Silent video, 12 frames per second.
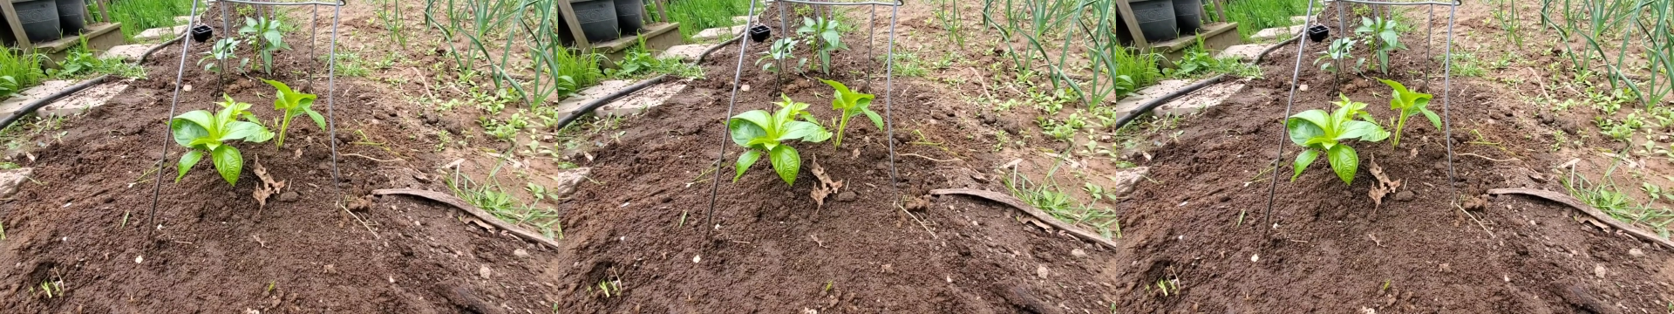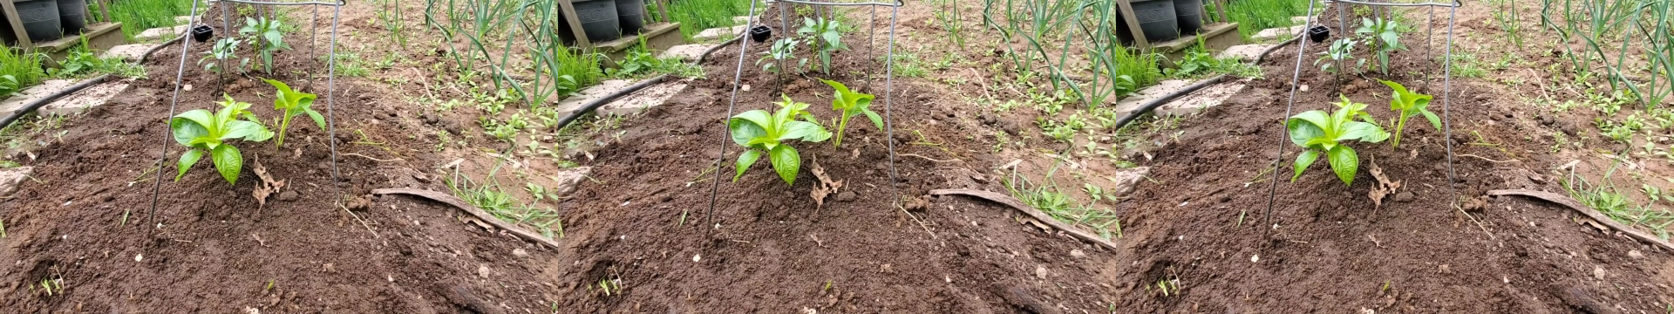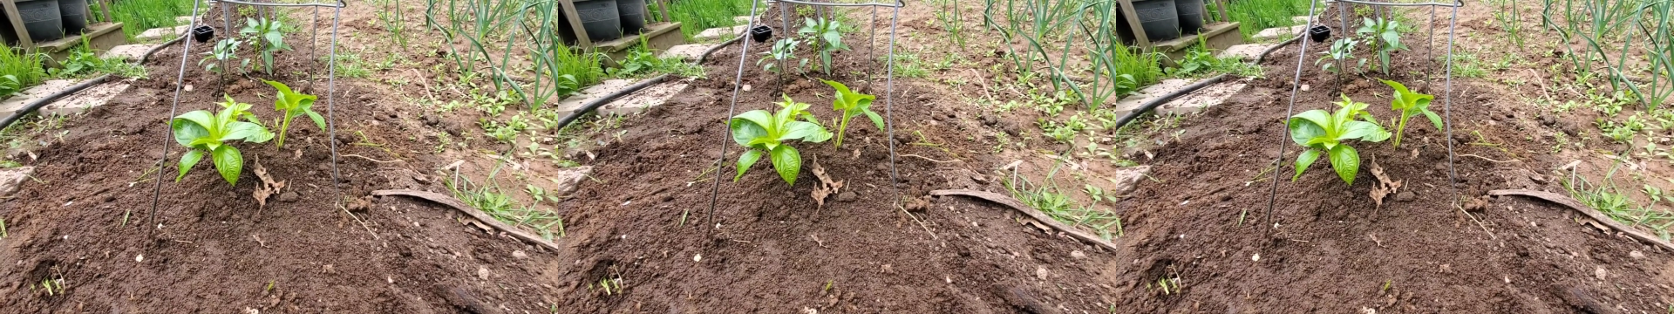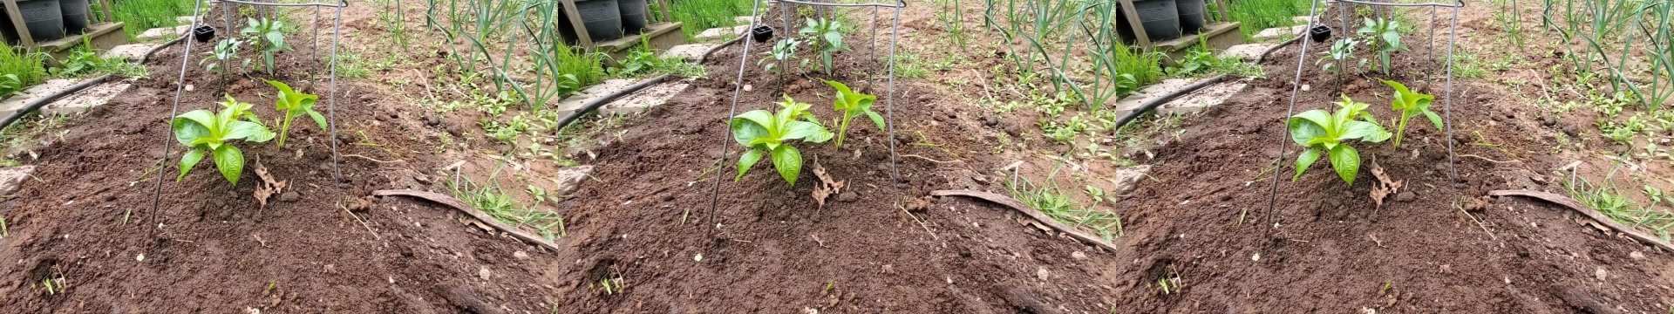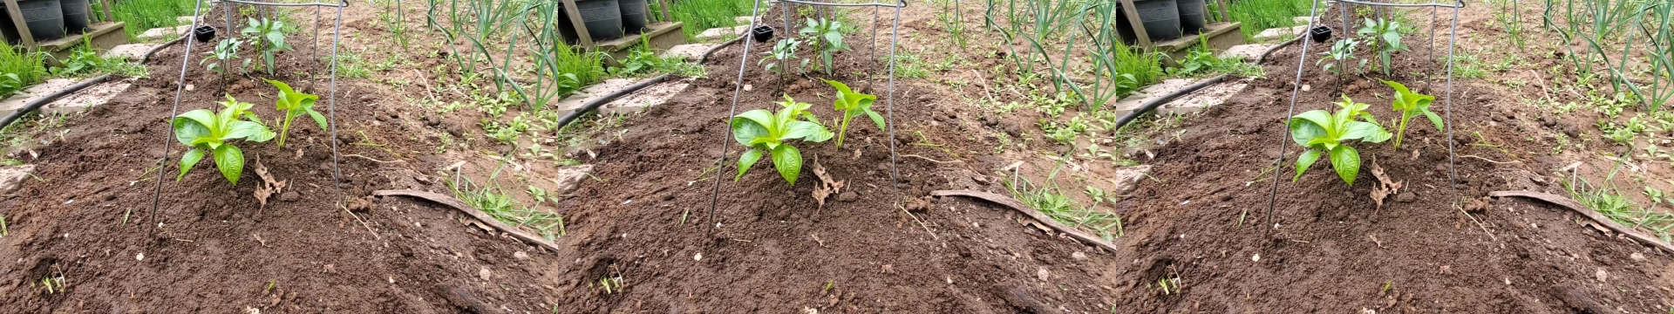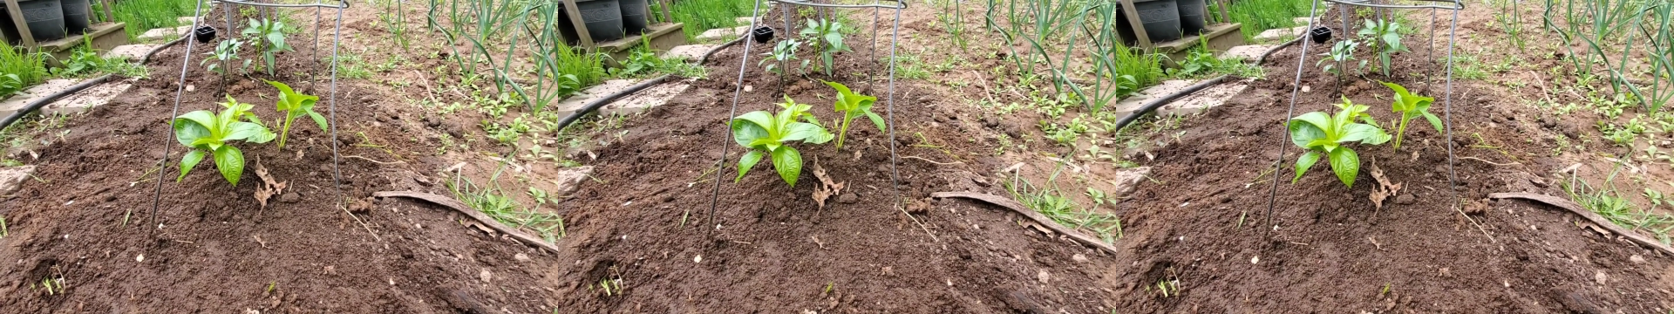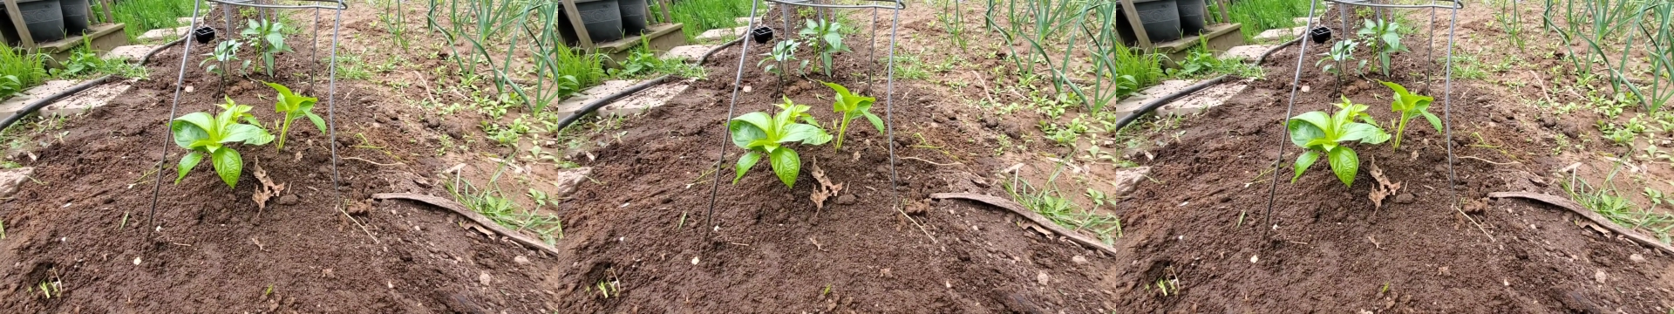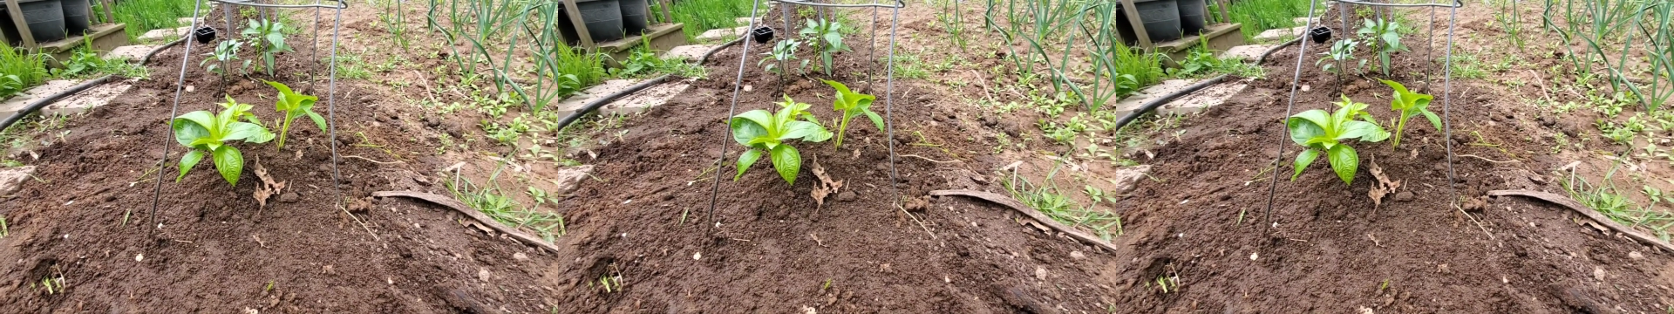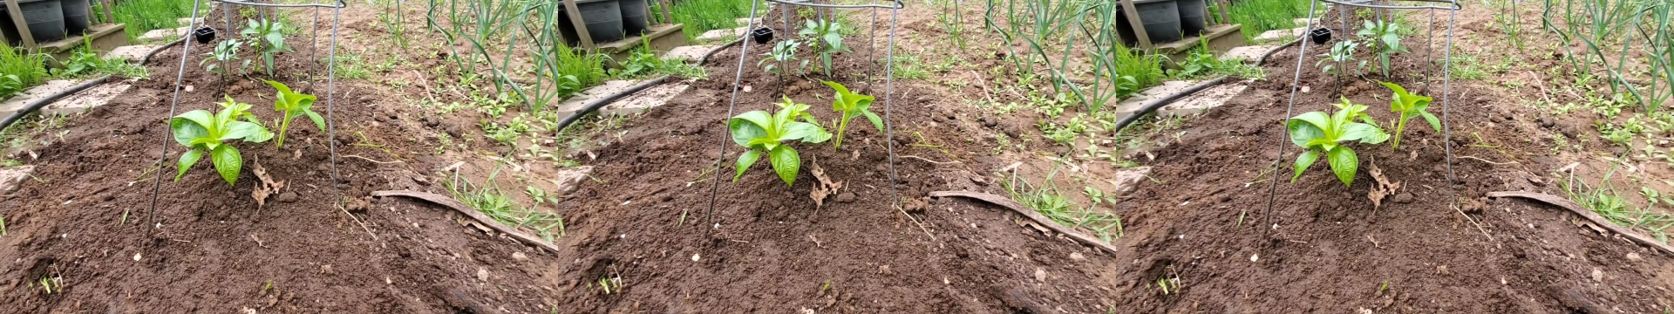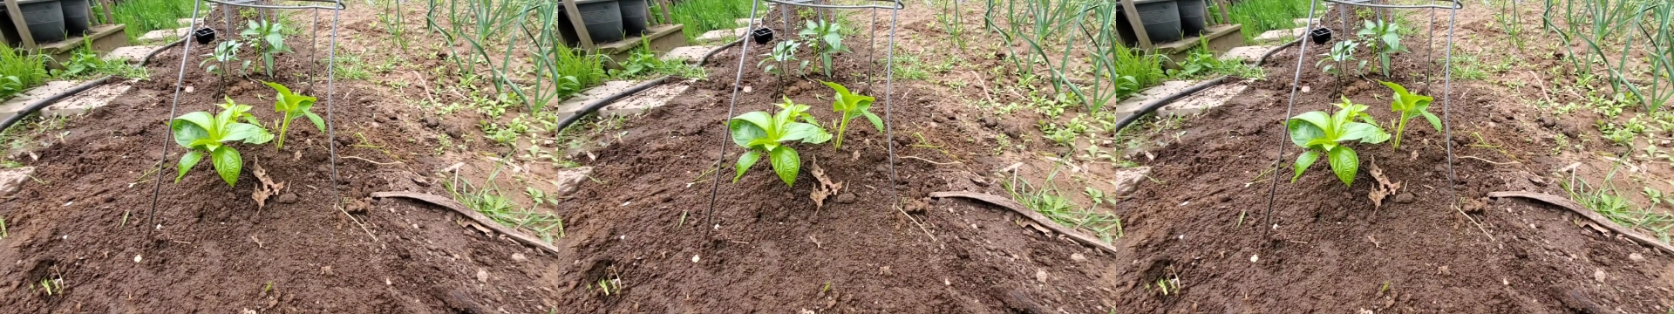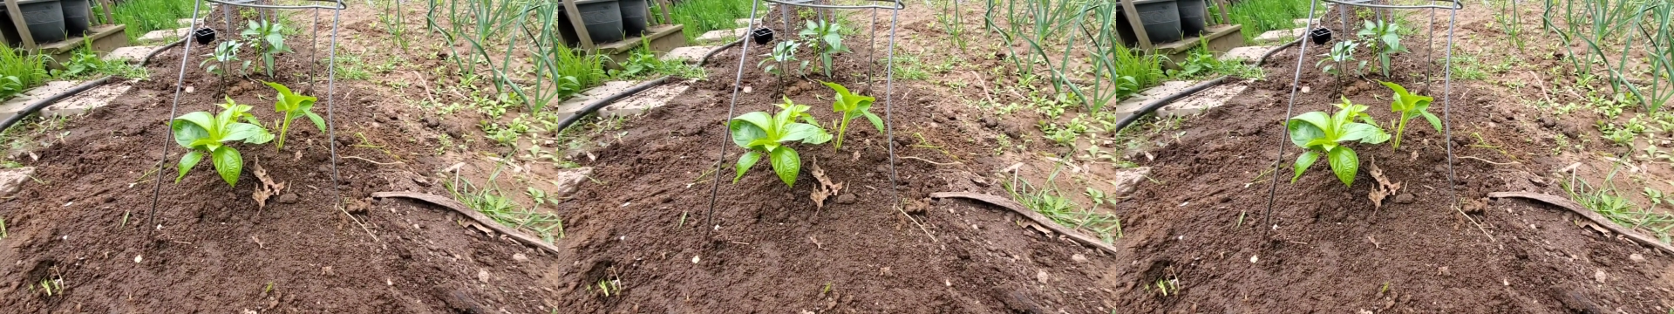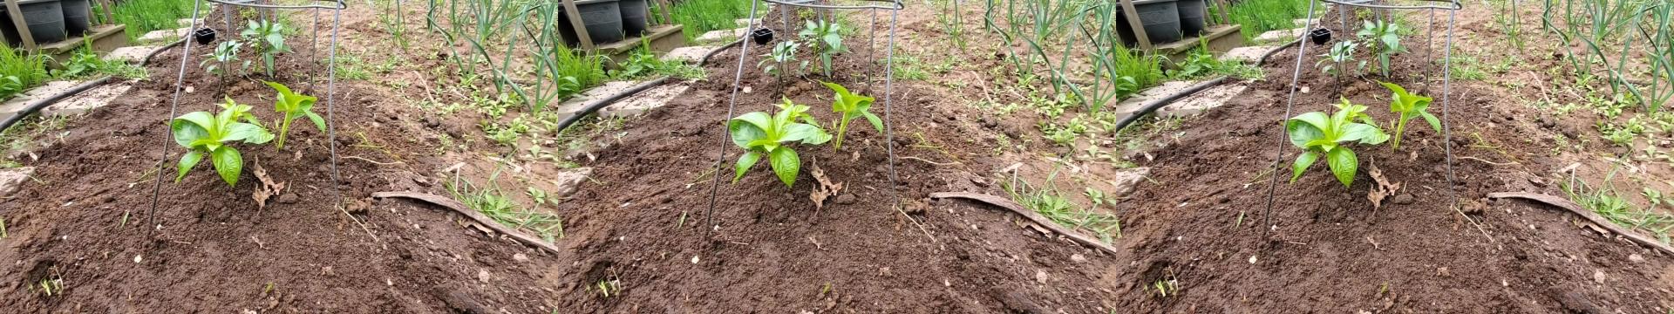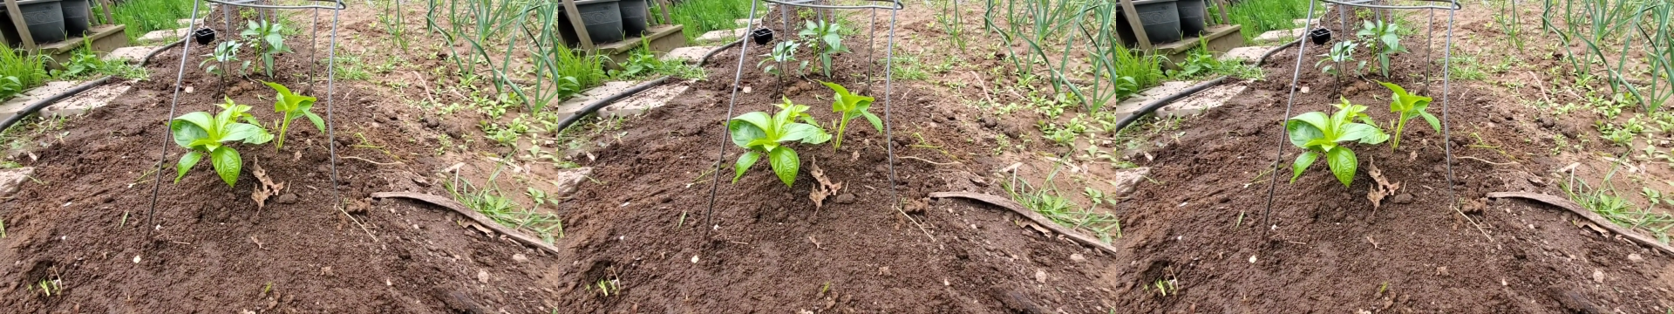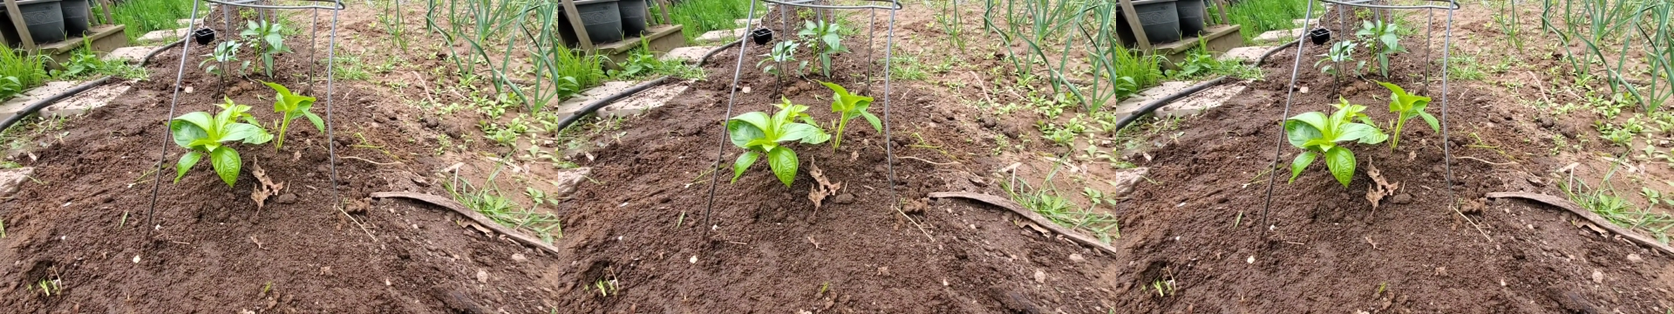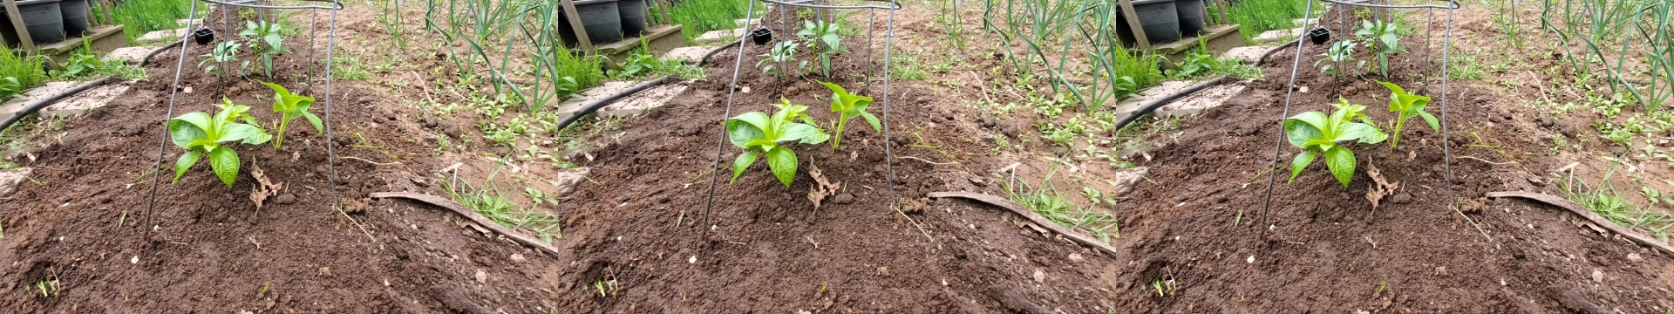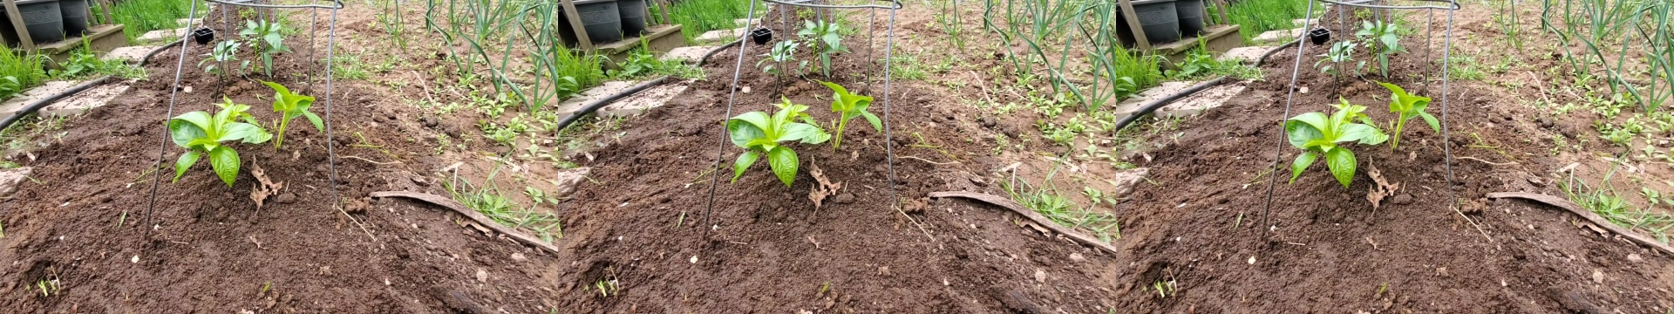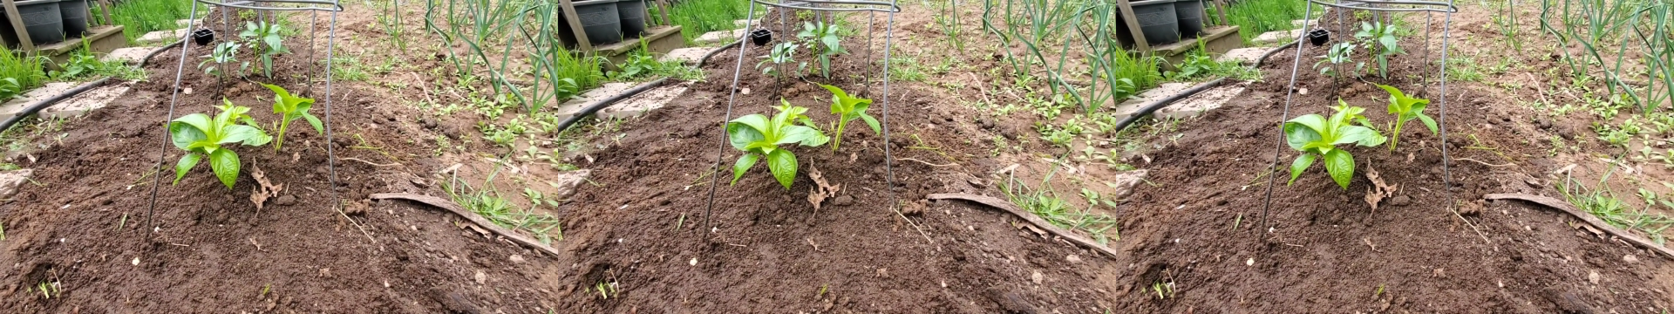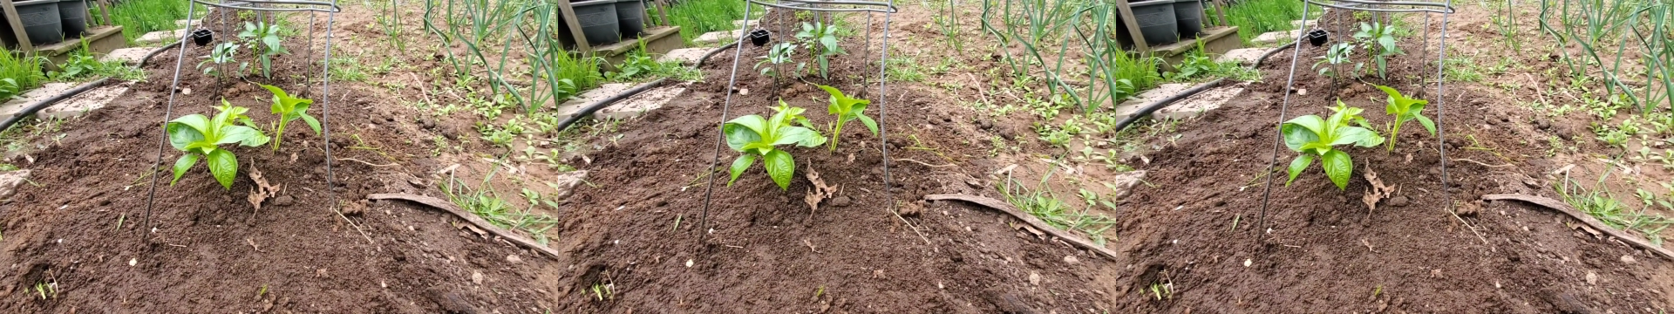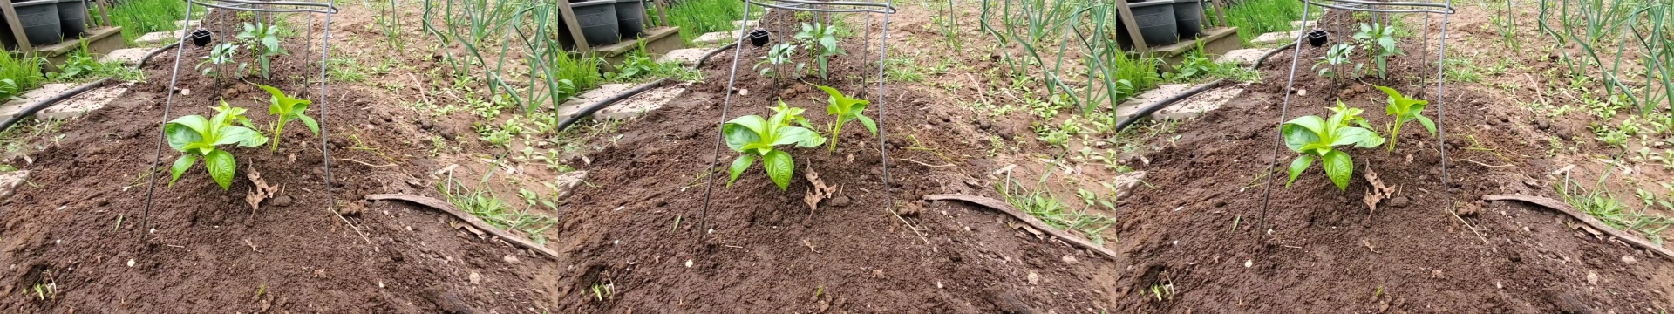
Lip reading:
No face is visible, so there are no lips to read.